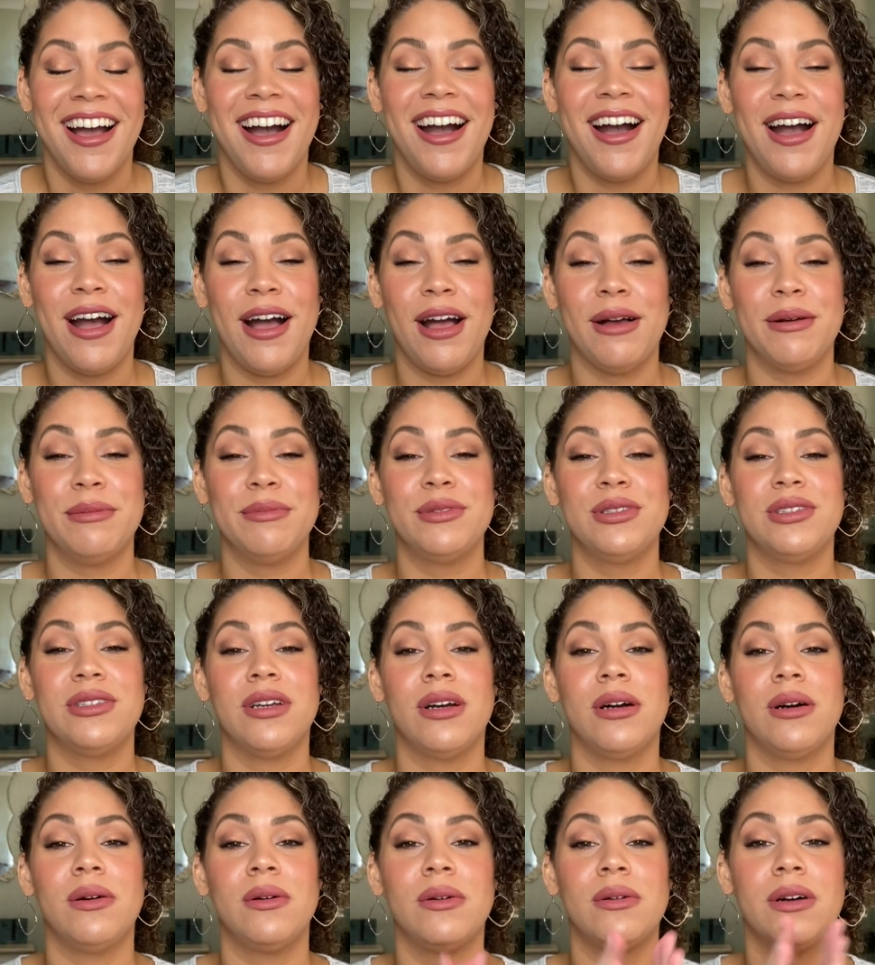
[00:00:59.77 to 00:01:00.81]

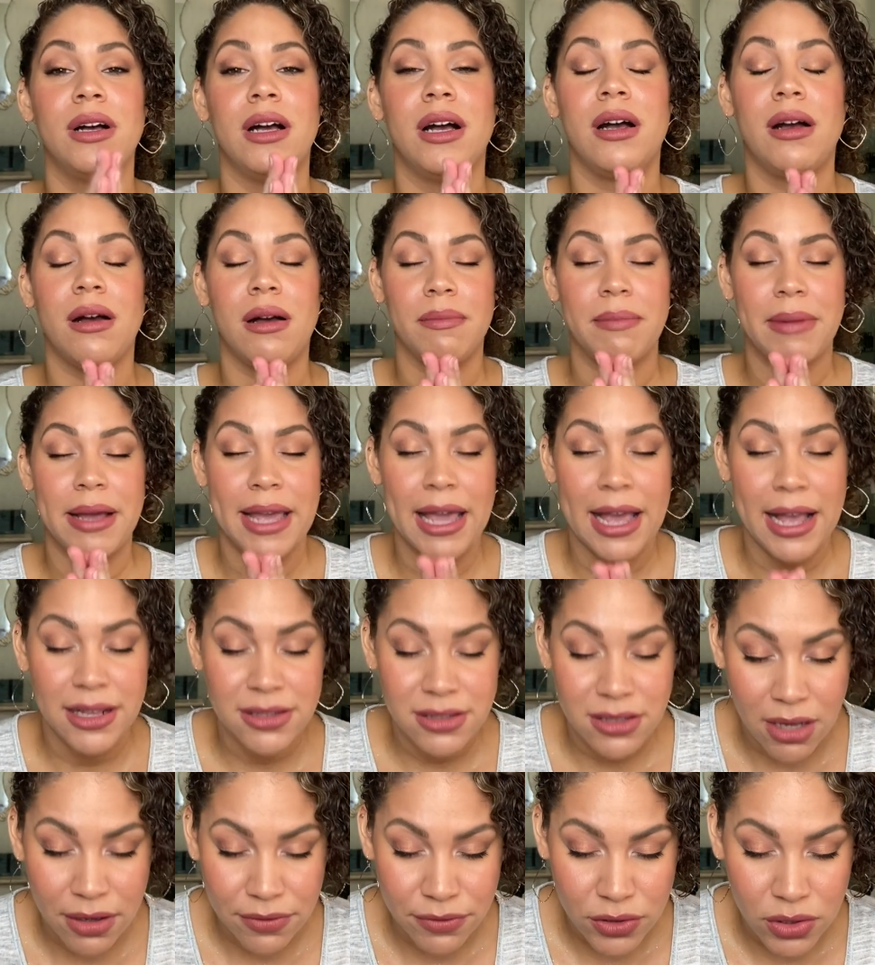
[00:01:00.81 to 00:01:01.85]
My
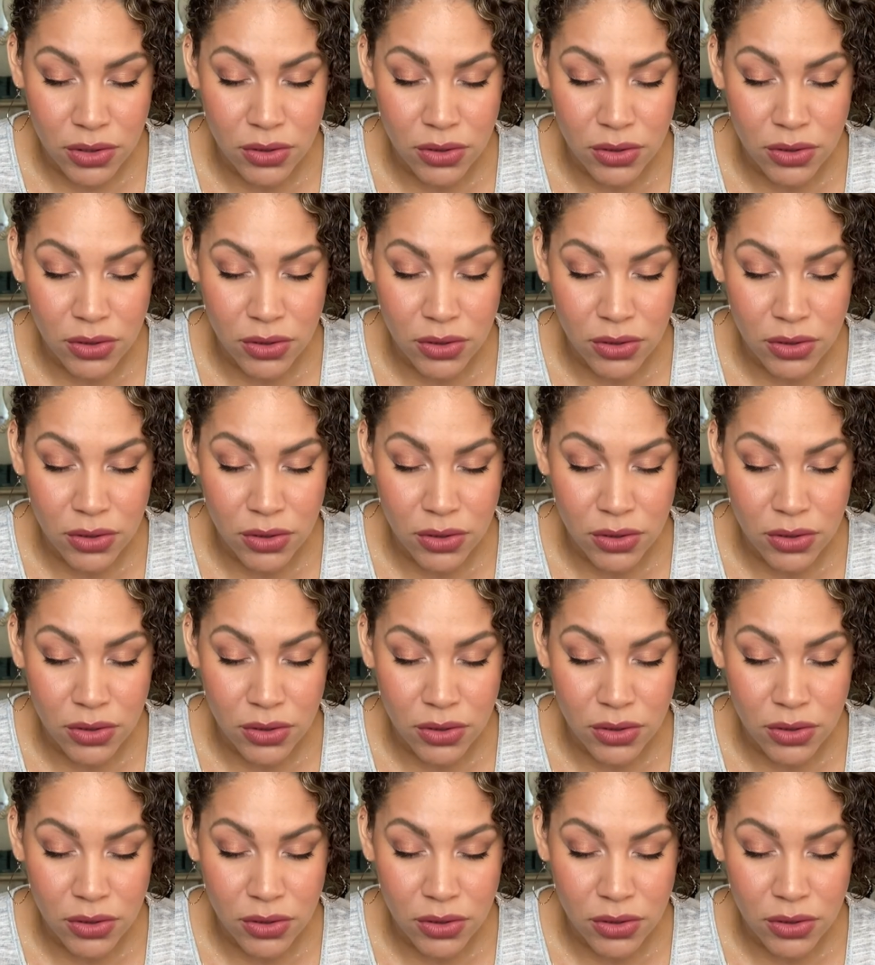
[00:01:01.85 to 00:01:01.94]
hat's off